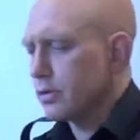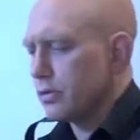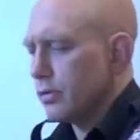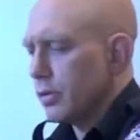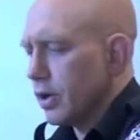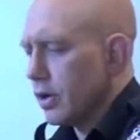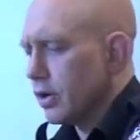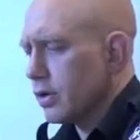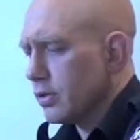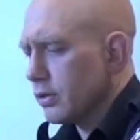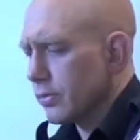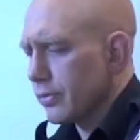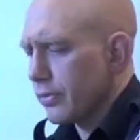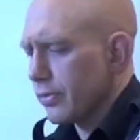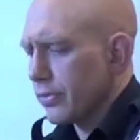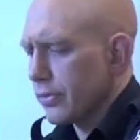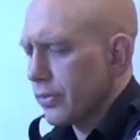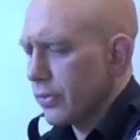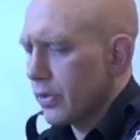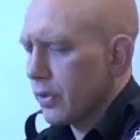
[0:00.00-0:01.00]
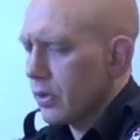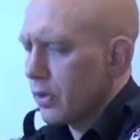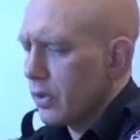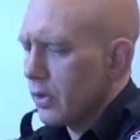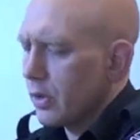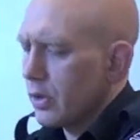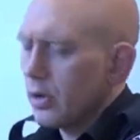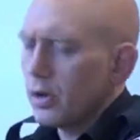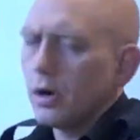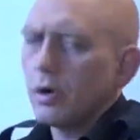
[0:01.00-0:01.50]
well,
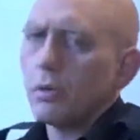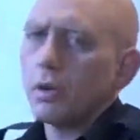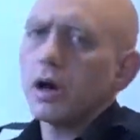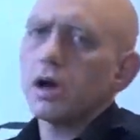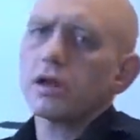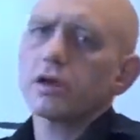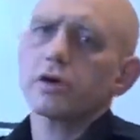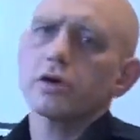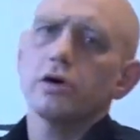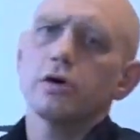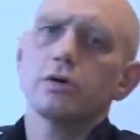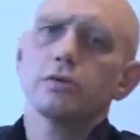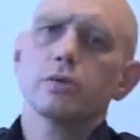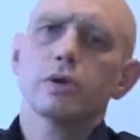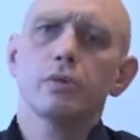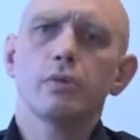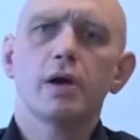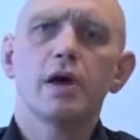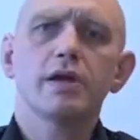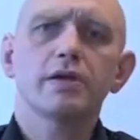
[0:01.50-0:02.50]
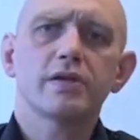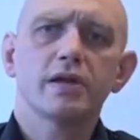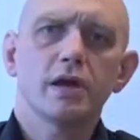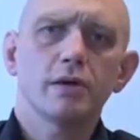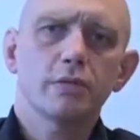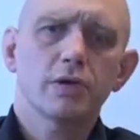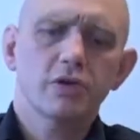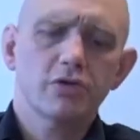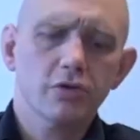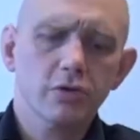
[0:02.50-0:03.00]
a while ago we went
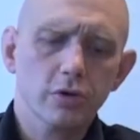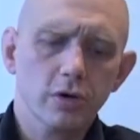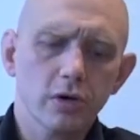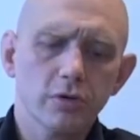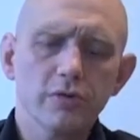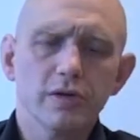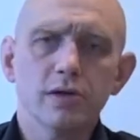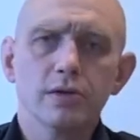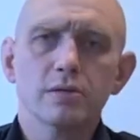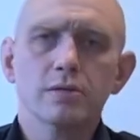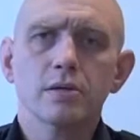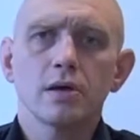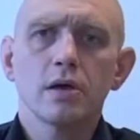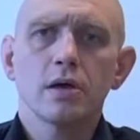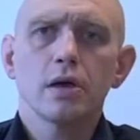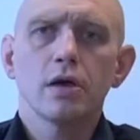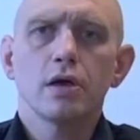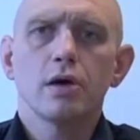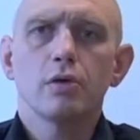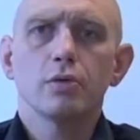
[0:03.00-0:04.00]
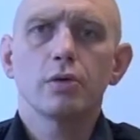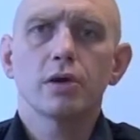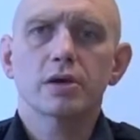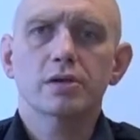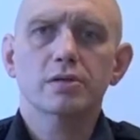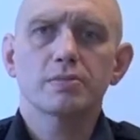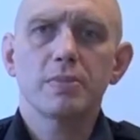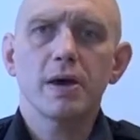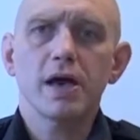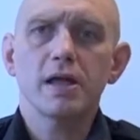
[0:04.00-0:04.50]
and we took all these, we
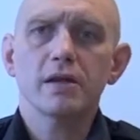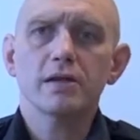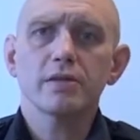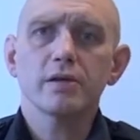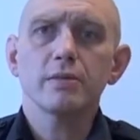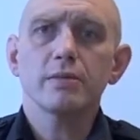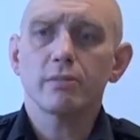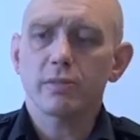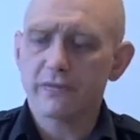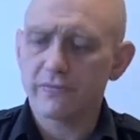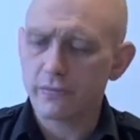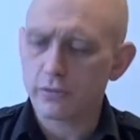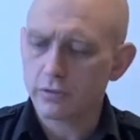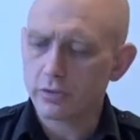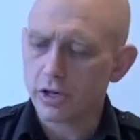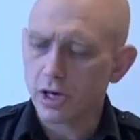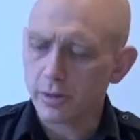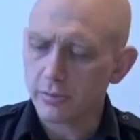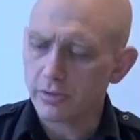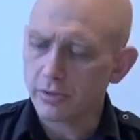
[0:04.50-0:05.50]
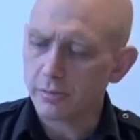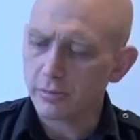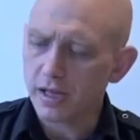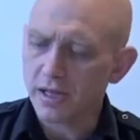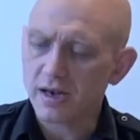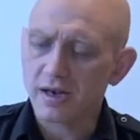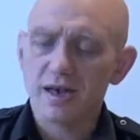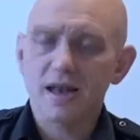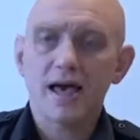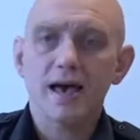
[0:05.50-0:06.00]
expanded them, we photocopied them
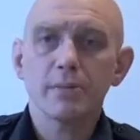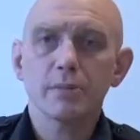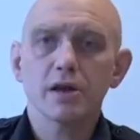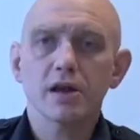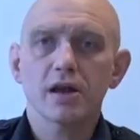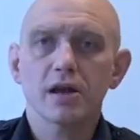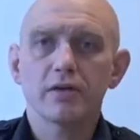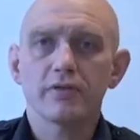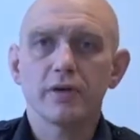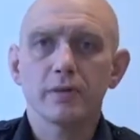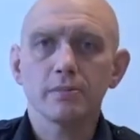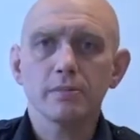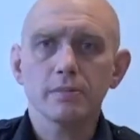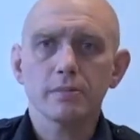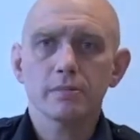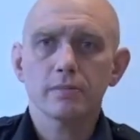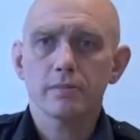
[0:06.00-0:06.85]
and laminated them